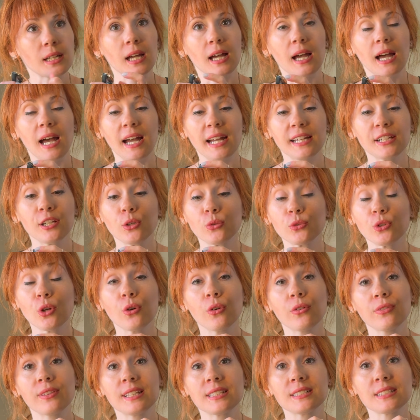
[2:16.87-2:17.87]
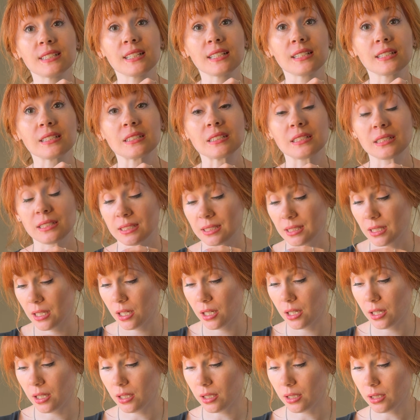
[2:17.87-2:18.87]
I don't know if this is
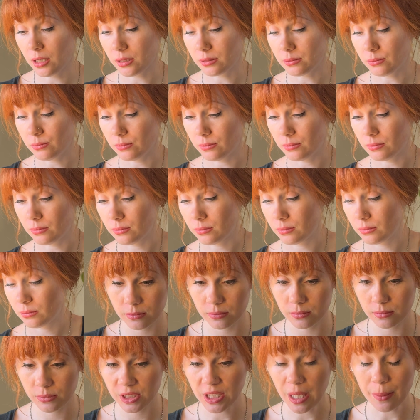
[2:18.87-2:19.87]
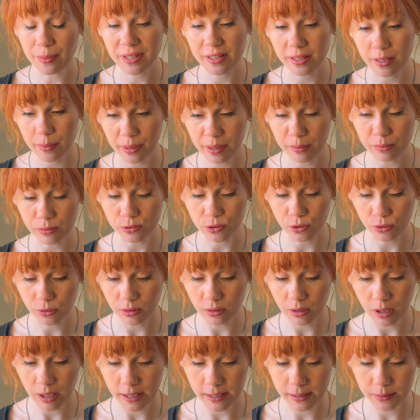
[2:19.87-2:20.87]
something that people do a
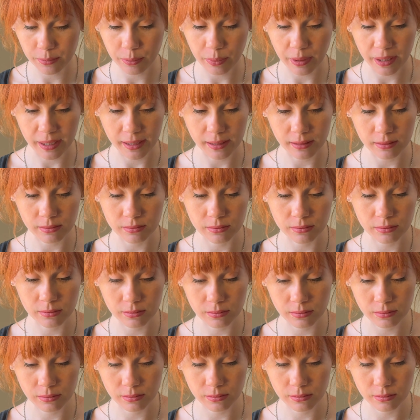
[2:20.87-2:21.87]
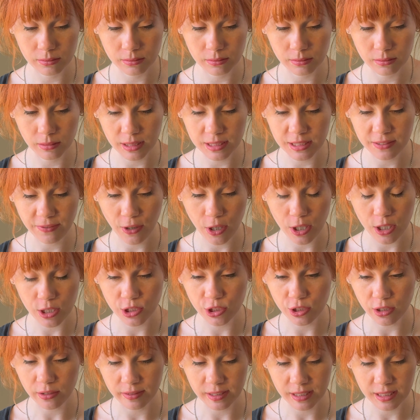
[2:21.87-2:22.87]
lot, but as far as
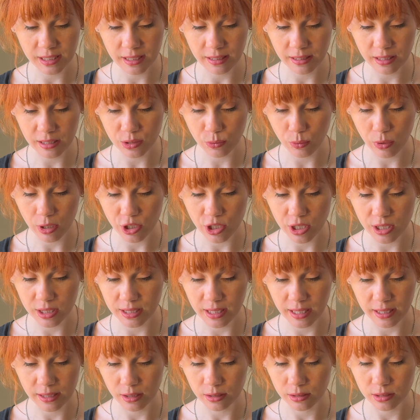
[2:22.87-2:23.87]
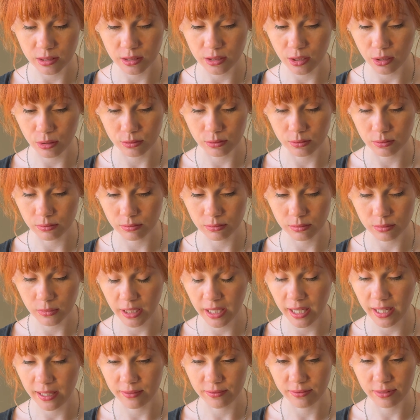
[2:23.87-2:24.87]
servicing these watches, I
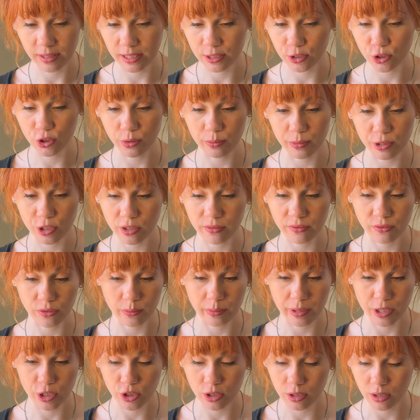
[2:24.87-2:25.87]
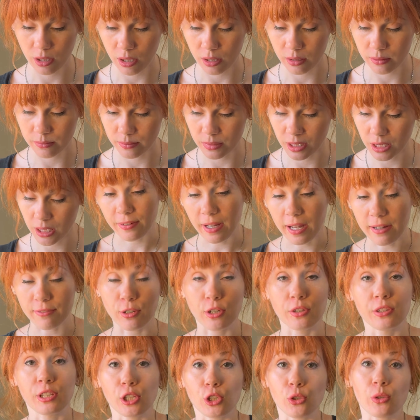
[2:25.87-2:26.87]
can't find too much information on them. I've
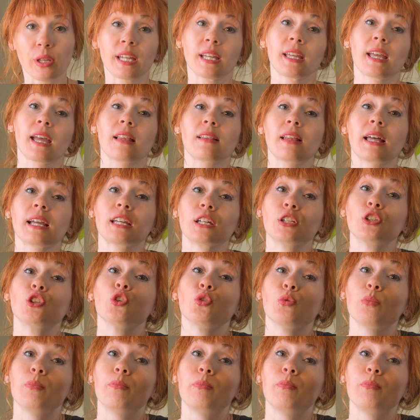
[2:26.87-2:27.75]
heard that you can get like a new